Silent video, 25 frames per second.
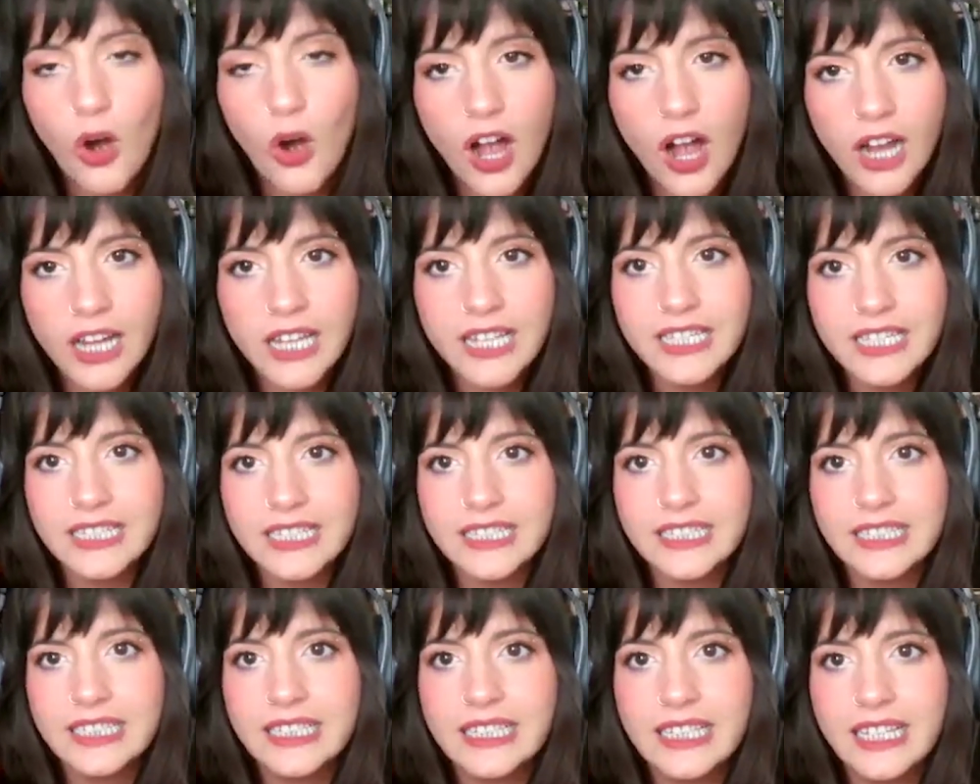
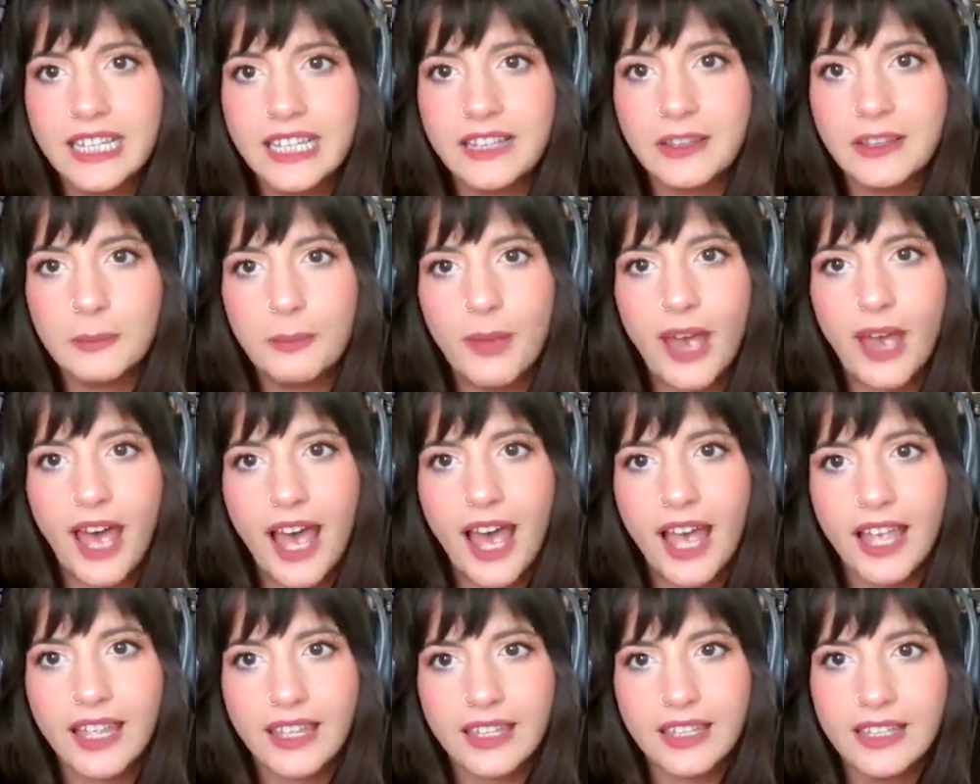walking in the
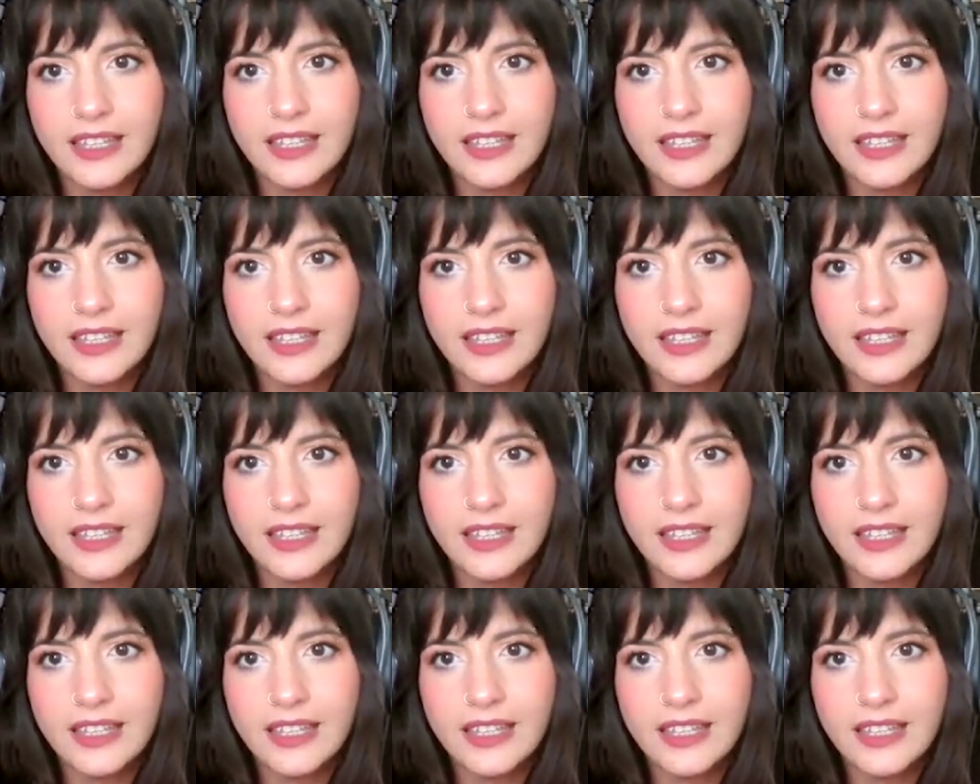back.